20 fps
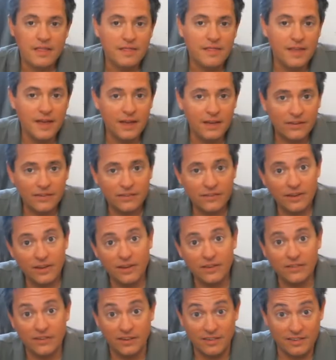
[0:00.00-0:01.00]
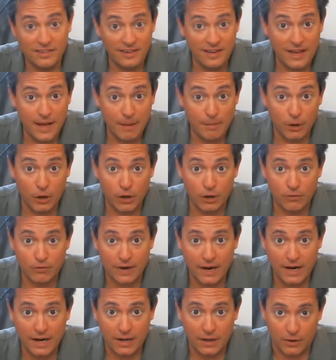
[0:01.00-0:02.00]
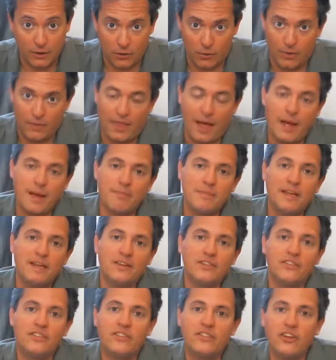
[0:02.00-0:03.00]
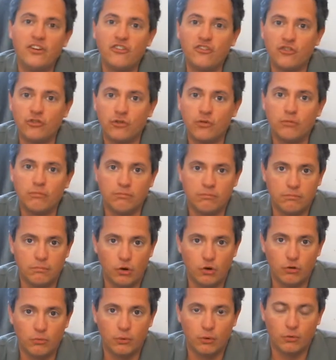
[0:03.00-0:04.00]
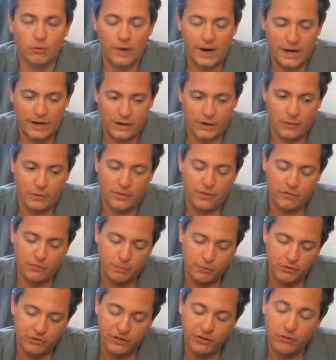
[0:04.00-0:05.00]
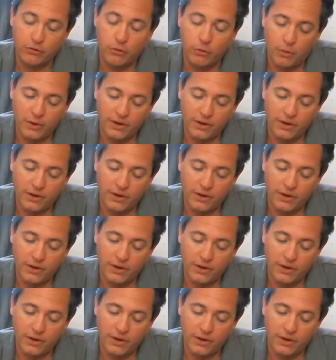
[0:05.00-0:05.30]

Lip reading: This is a DMR radio. That means digital mobile radio. This particular